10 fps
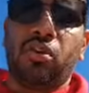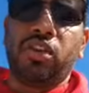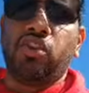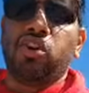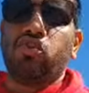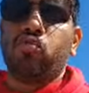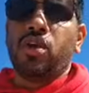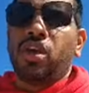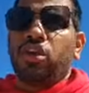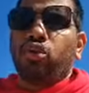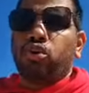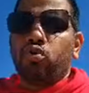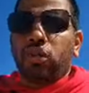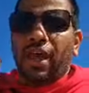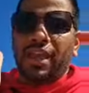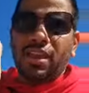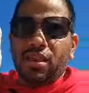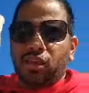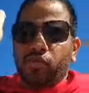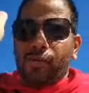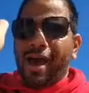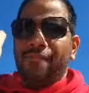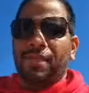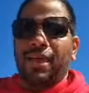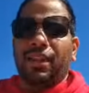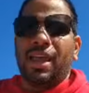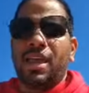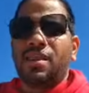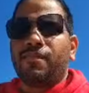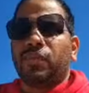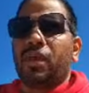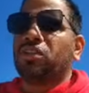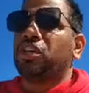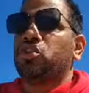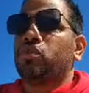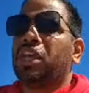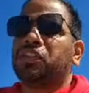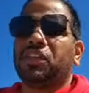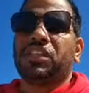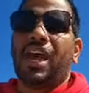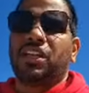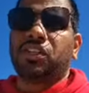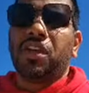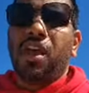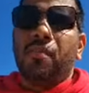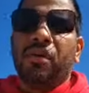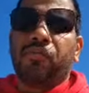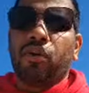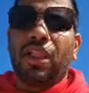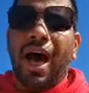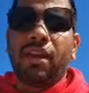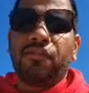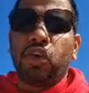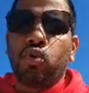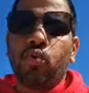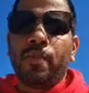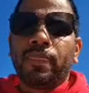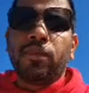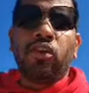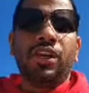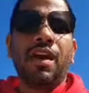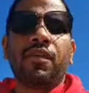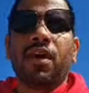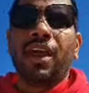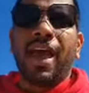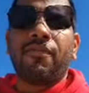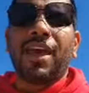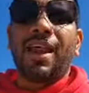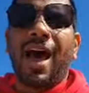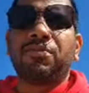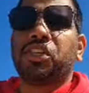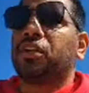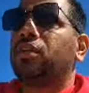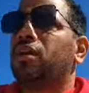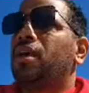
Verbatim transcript: on your new your new lane and you ride that lane until you get success. But for a lot of you, you're never going to have that option